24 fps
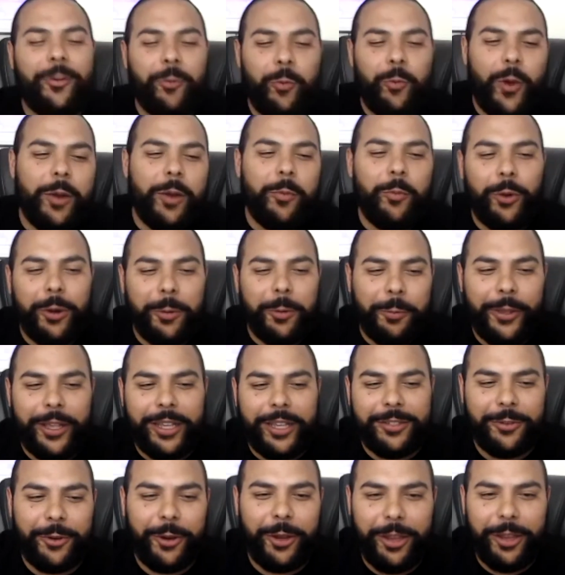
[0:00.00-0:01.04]
one more
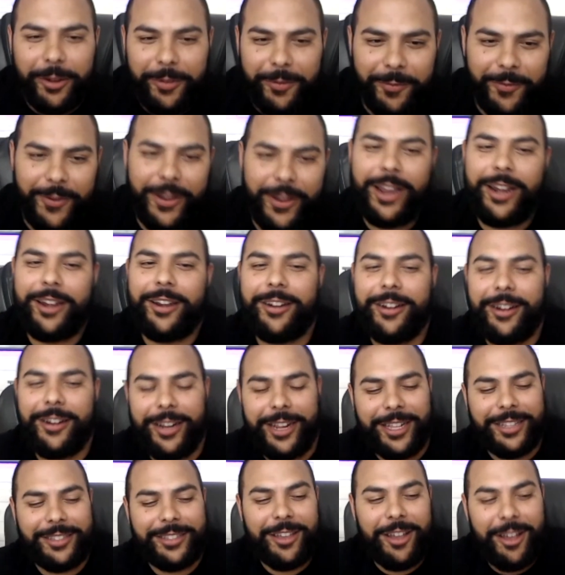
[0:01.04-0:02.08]
place where you can find her.
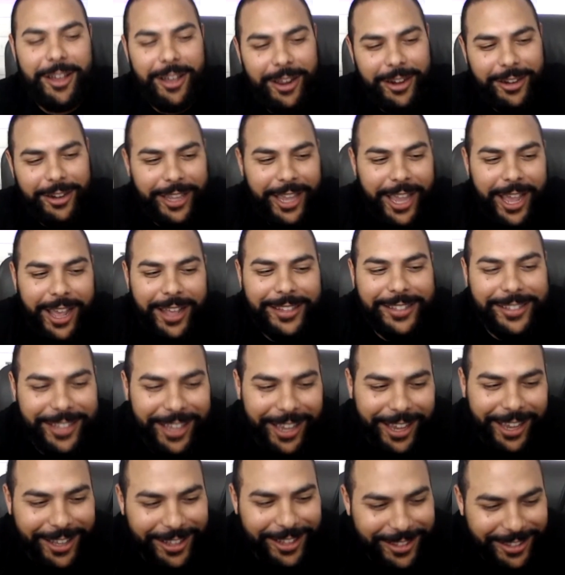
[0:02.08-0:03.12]
It's on
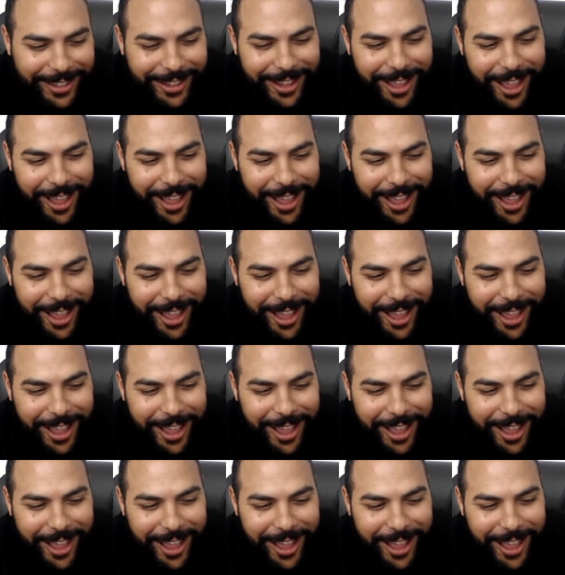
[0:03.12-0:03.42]
Cascades Live